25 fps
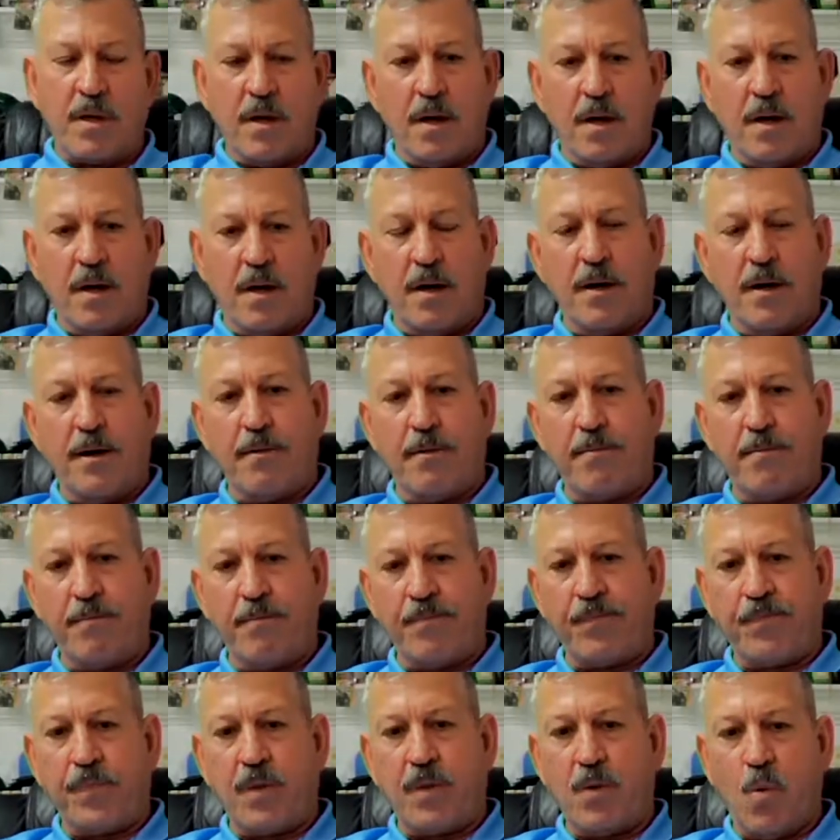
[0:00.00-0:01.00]

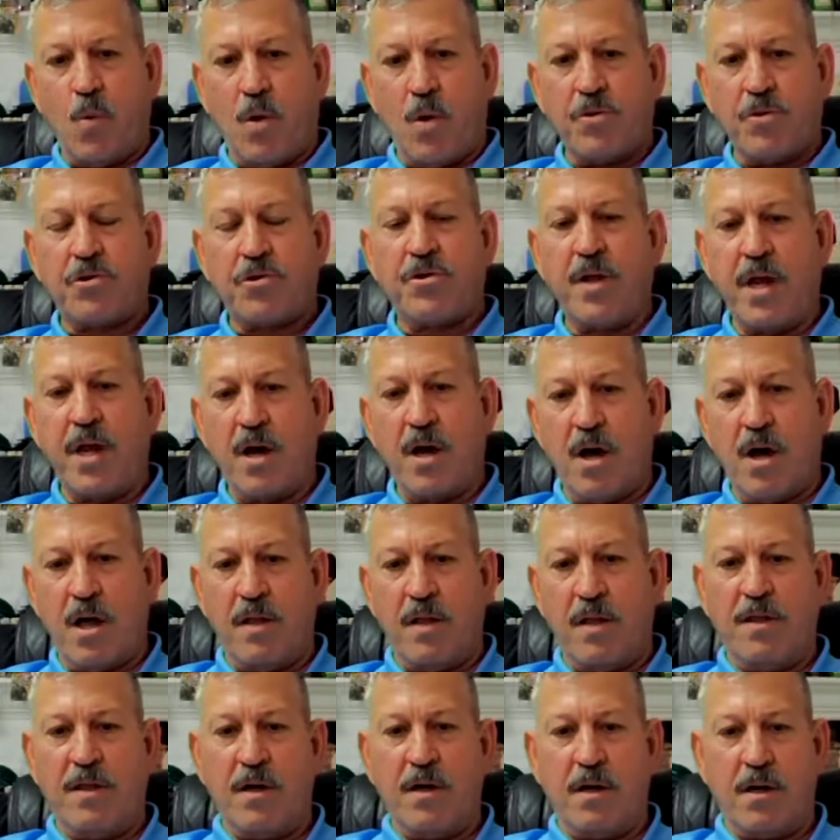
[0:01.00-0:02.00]
Well, sitting
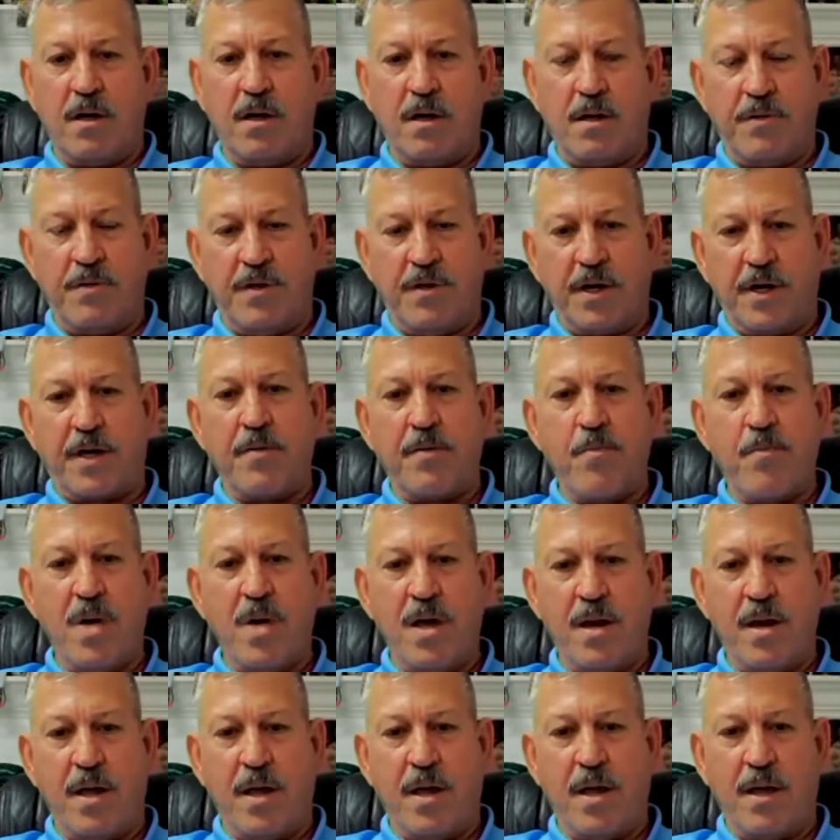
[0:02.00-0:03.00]
on the
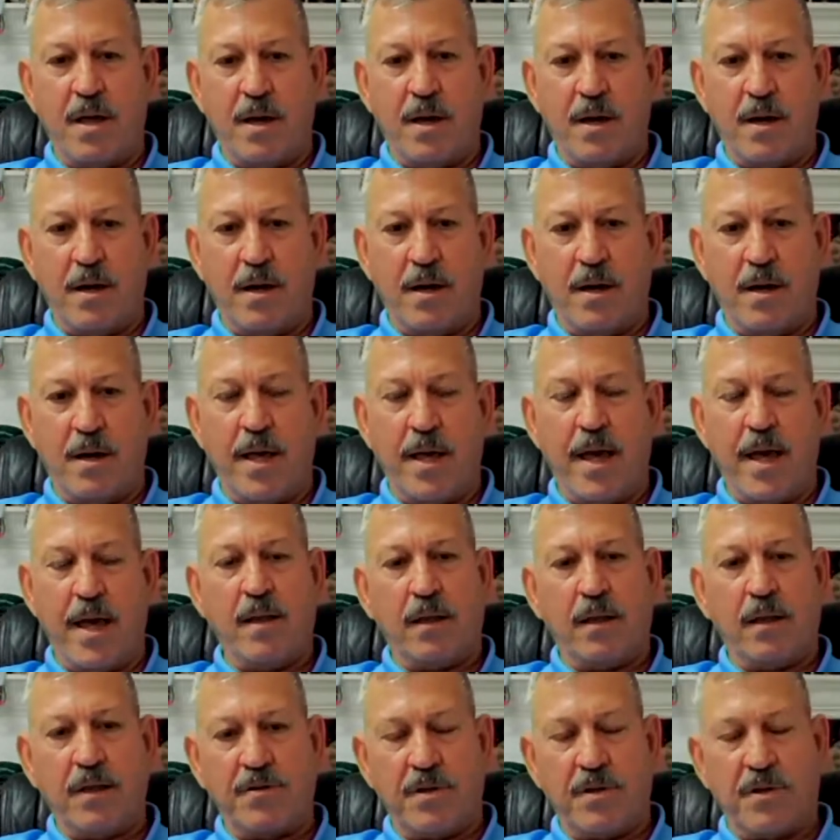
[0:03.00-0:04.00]
committee and
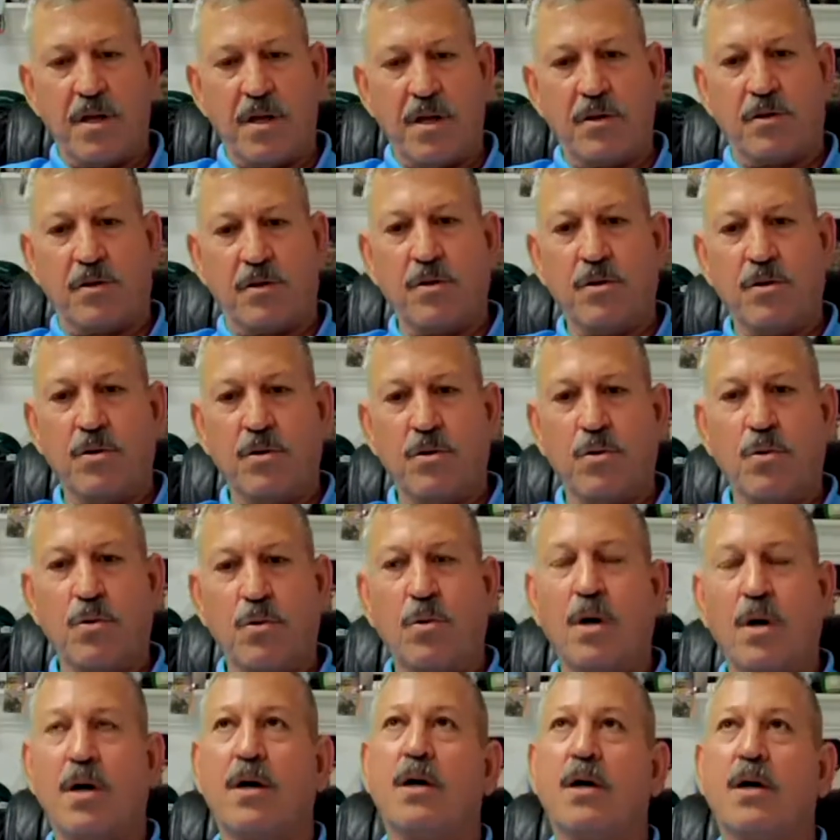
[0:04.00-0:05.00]
listening
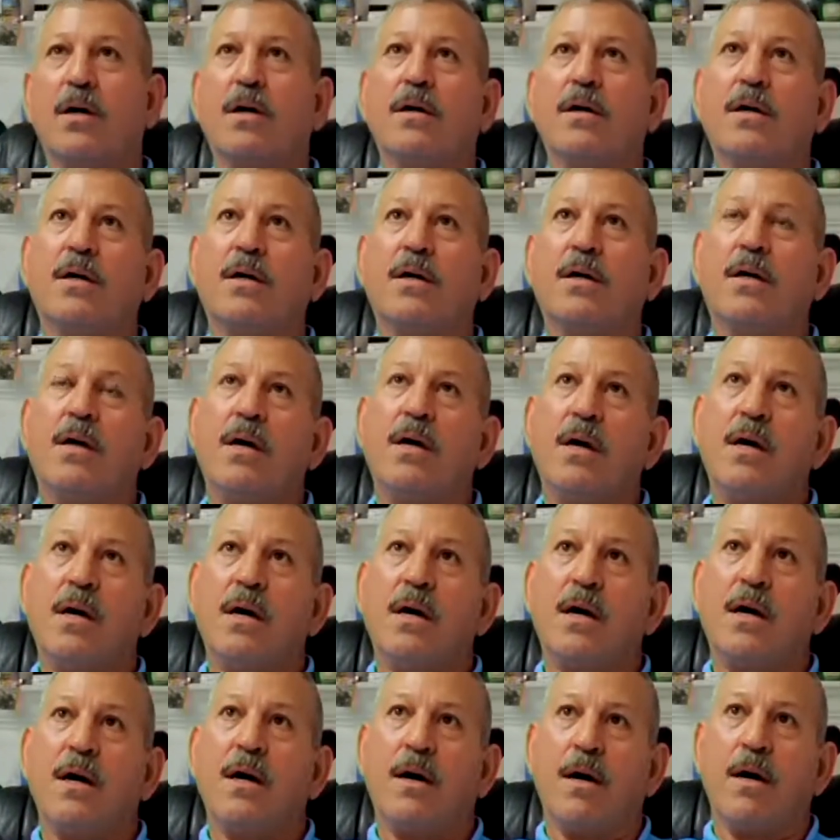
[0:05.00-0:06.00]
to
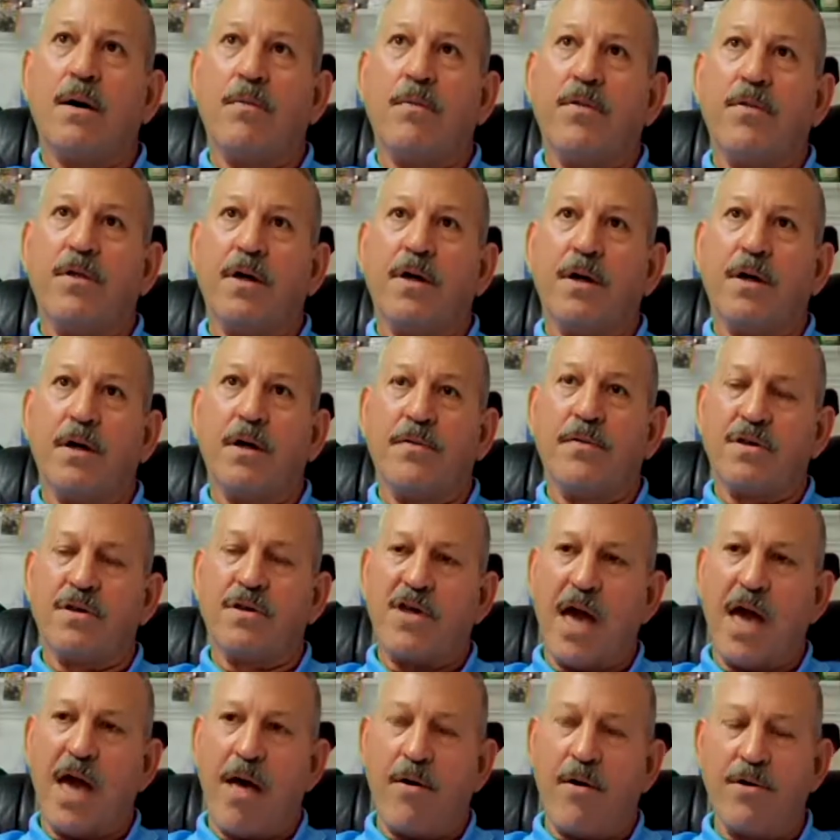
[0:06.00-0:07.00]
the
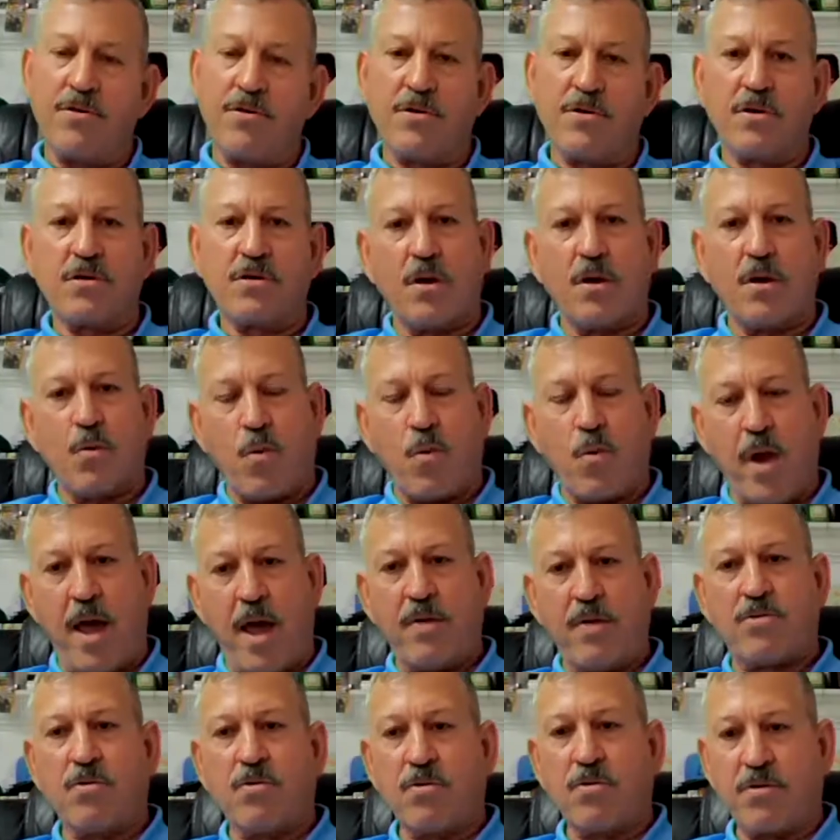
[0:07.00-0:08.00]
challenges that
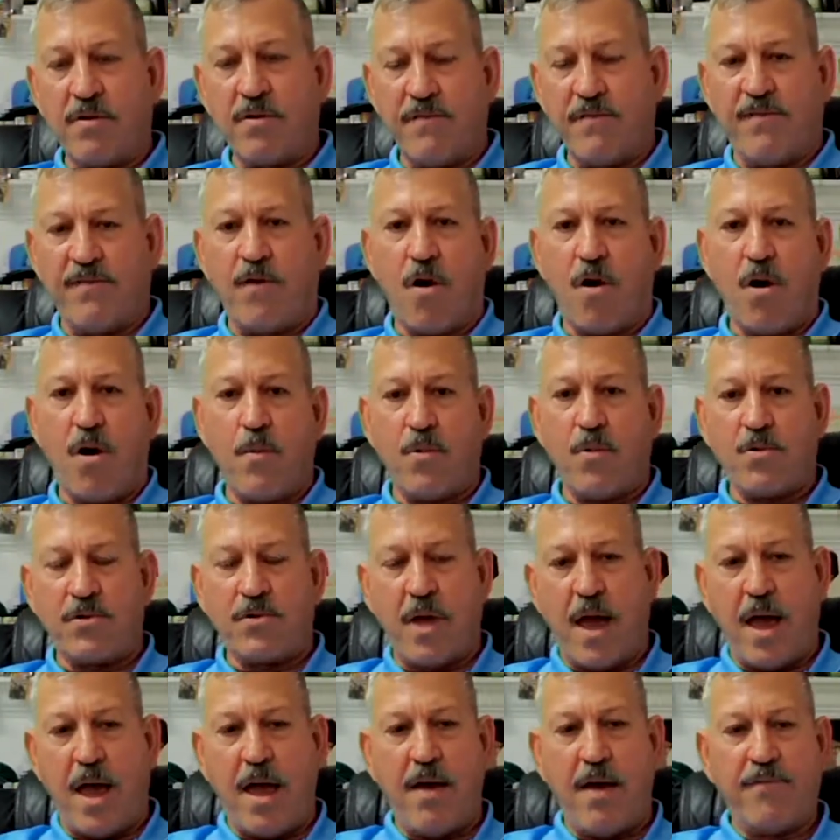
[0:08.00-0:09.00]
ranchers and farmers
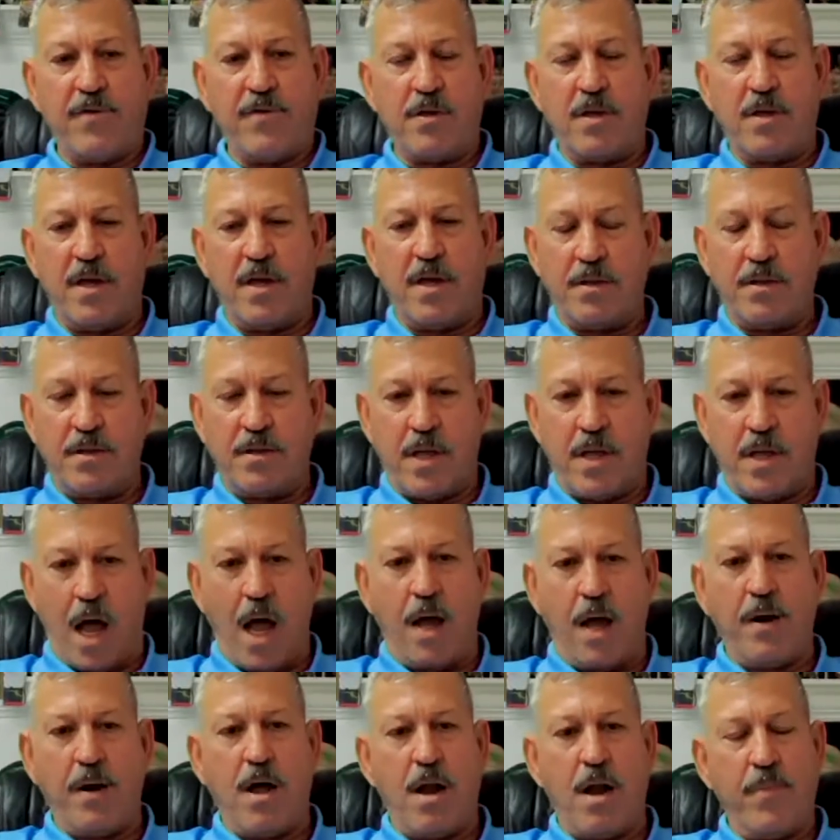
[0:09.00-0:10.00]
have, it
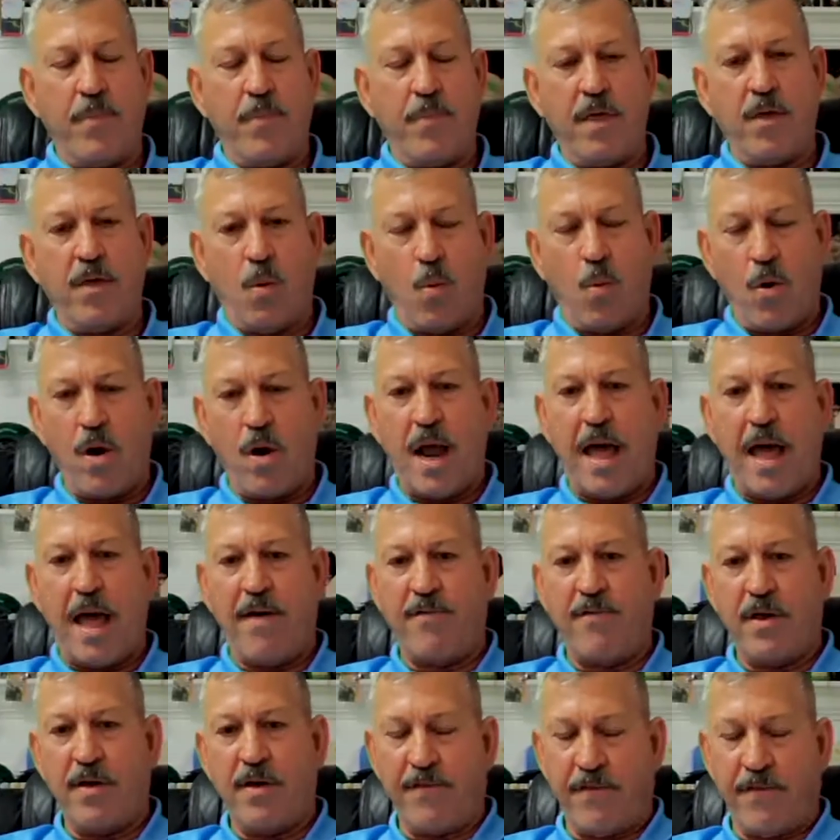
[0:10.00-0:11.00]
dawned on me that we're
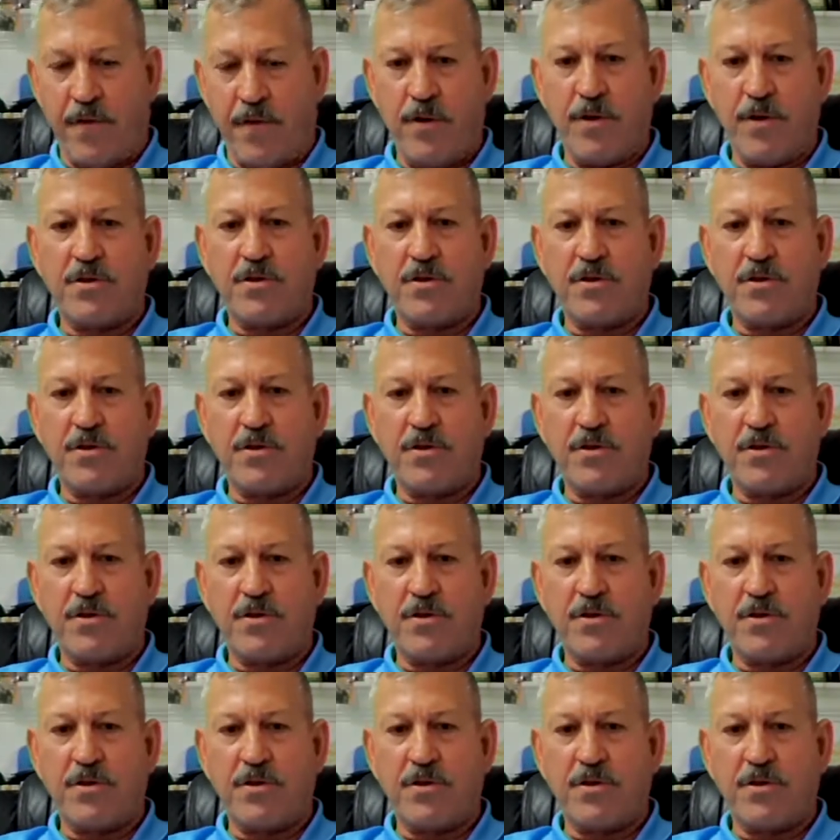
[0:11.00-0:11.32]
having very